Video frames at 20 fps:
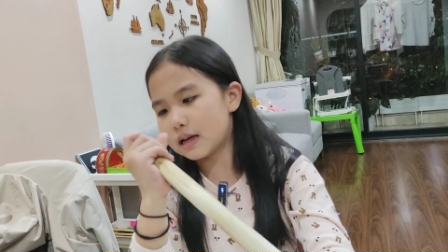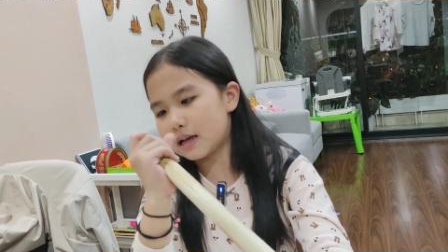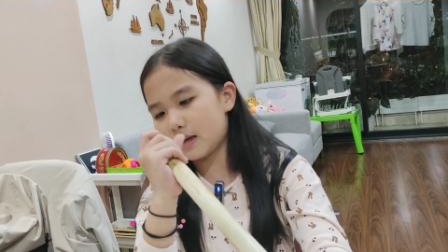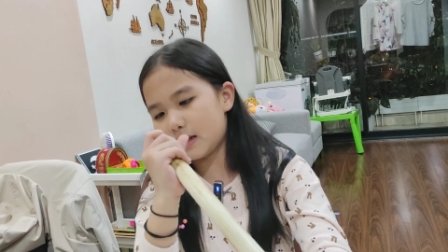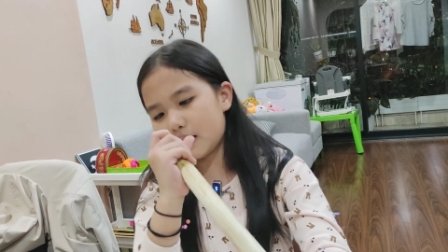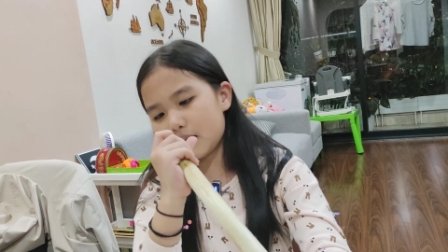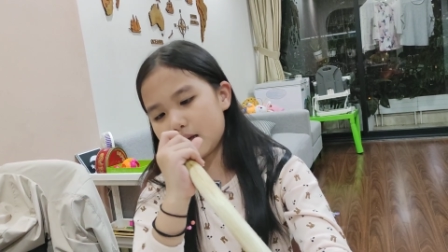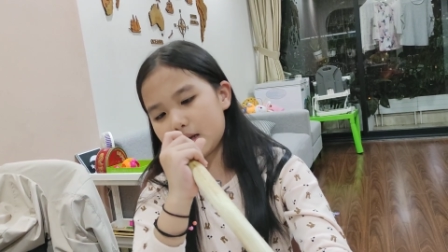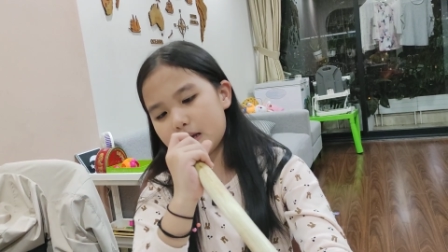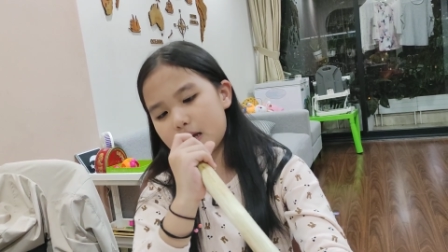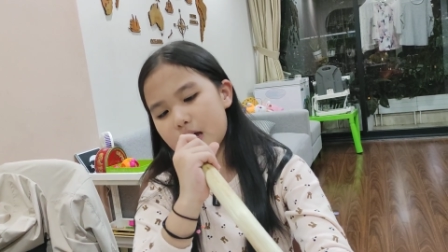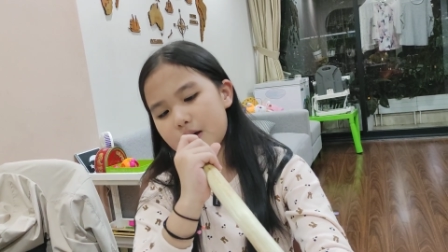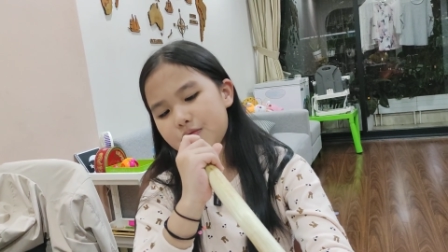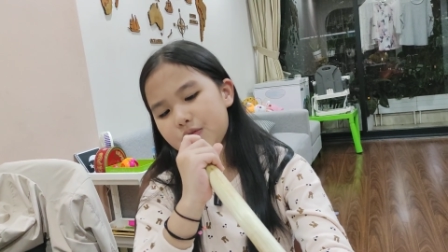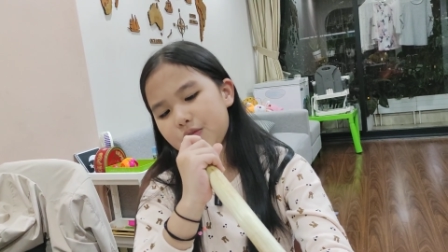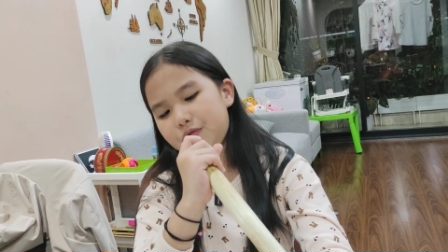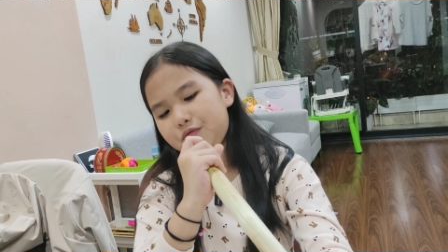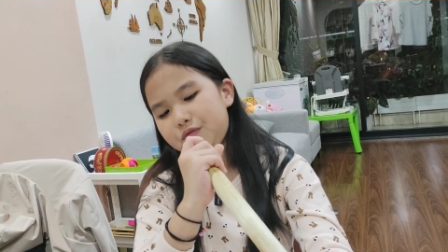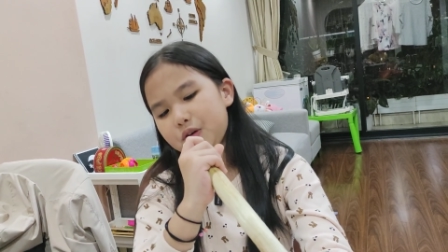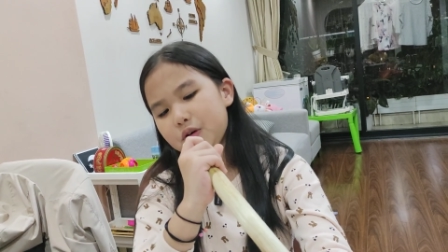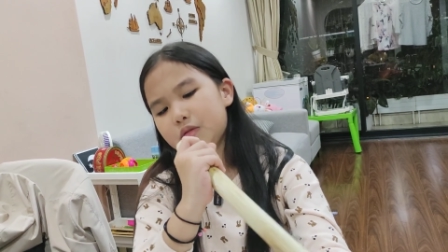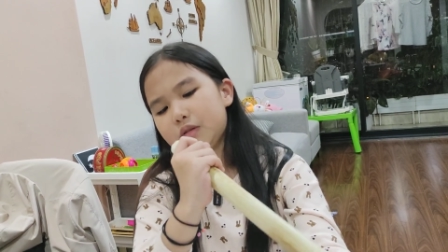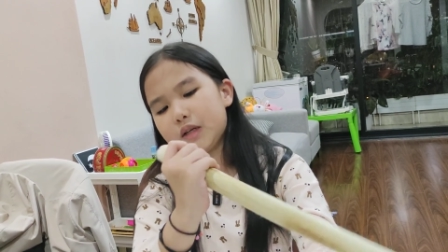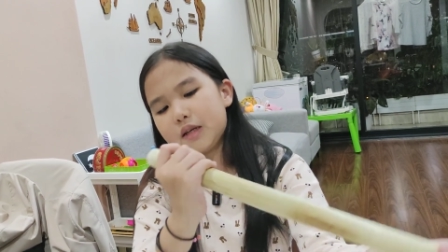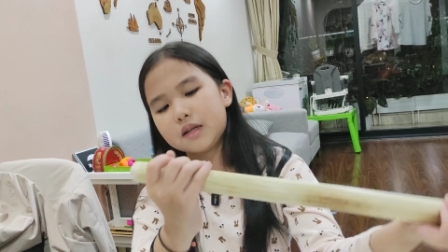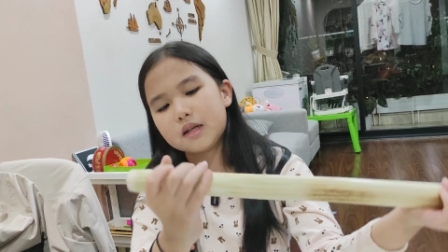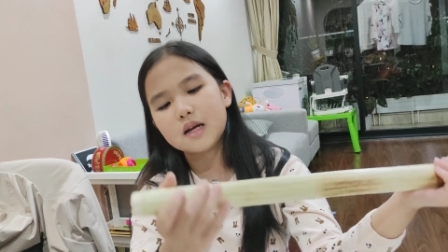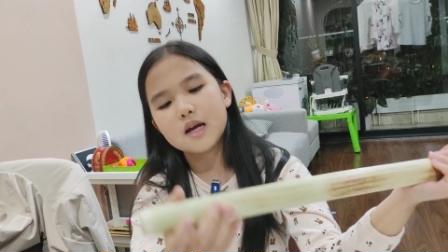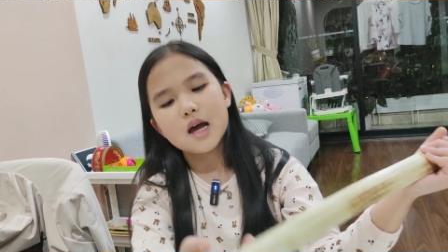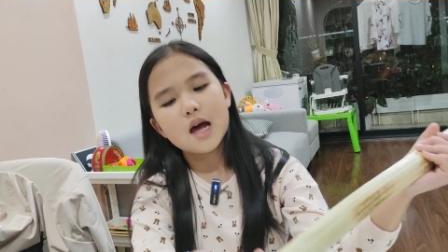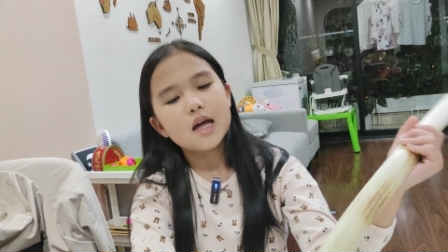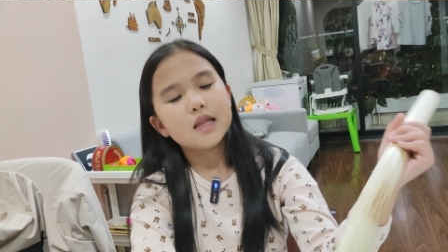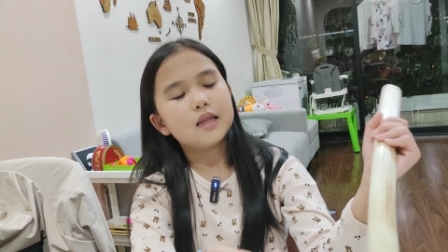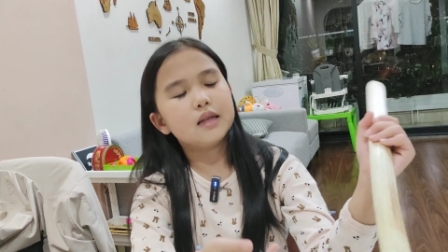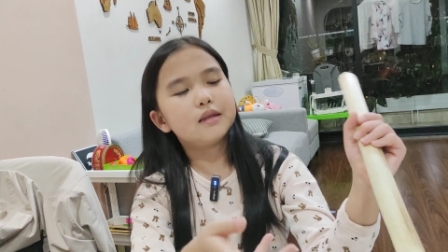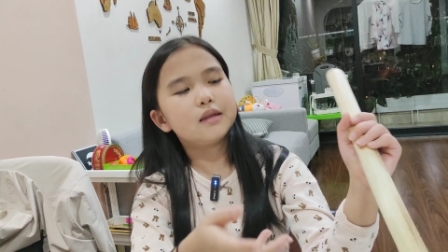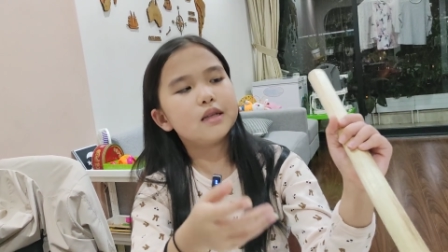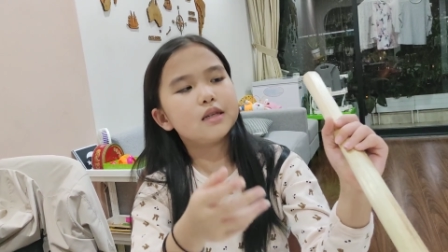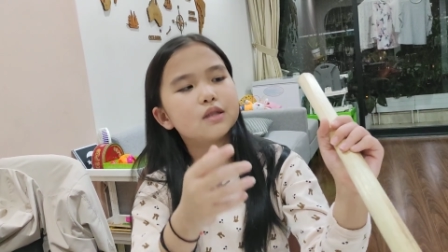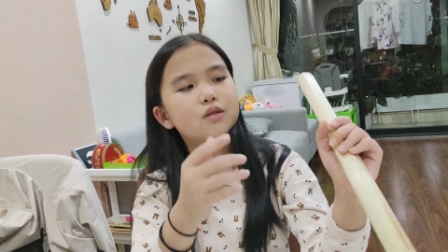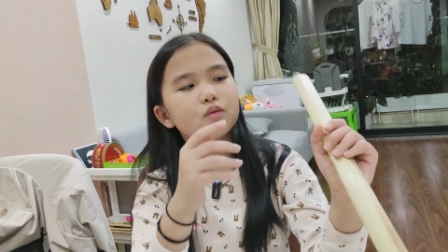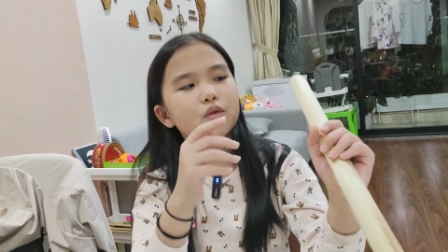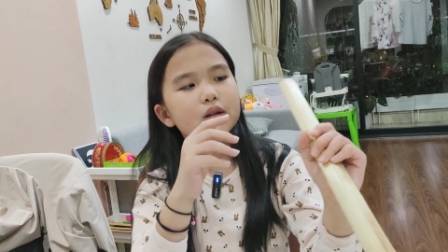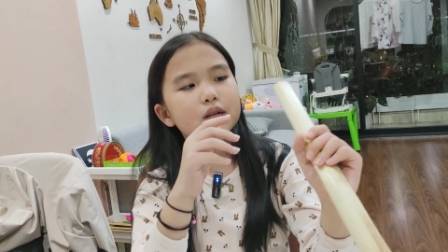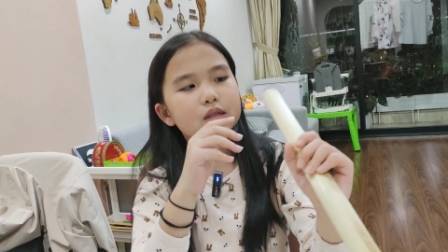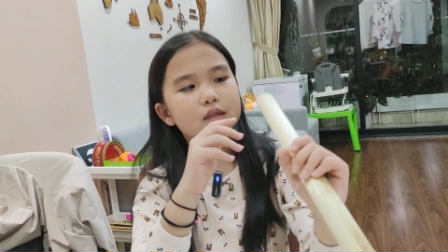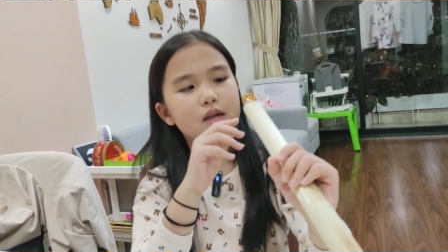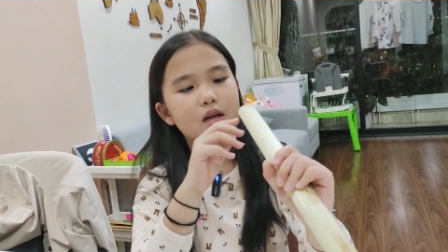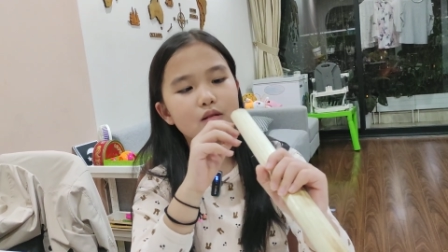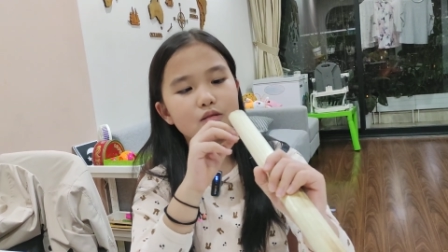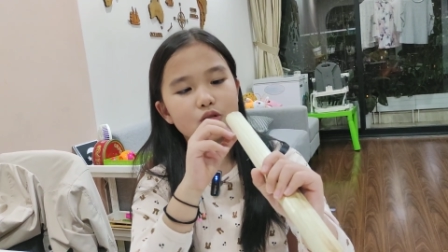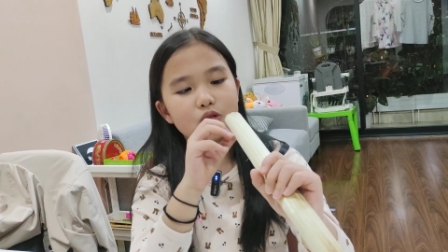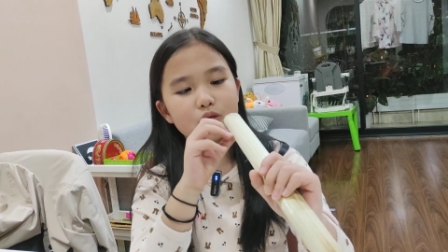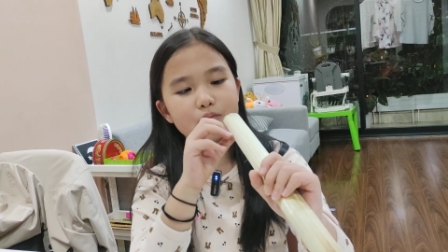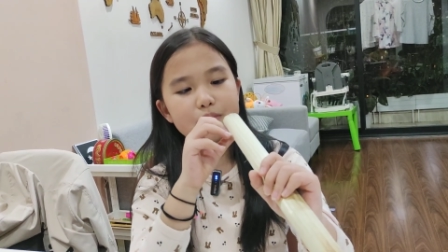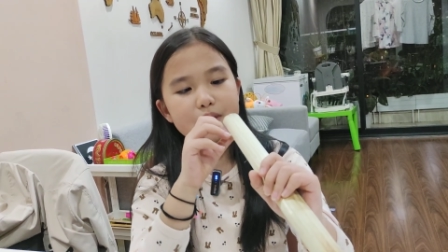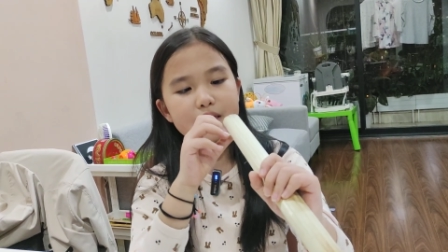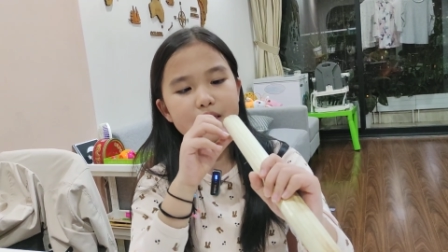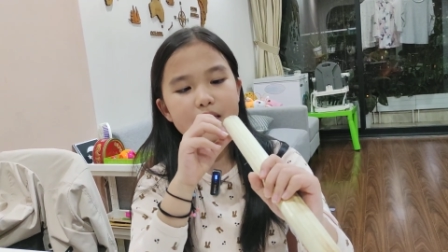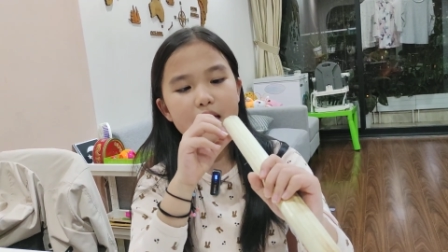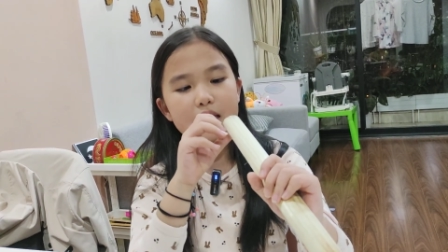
and I have a feeling that this one is going to be